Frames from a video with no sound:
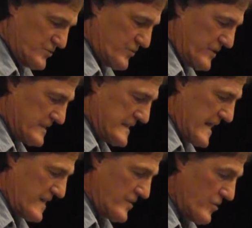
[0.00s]
Julia
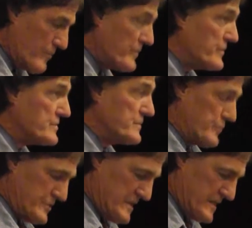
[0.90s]
Day Yeomans
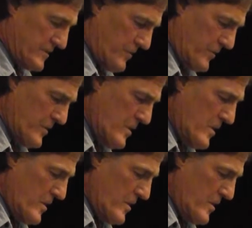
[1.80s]
in particular,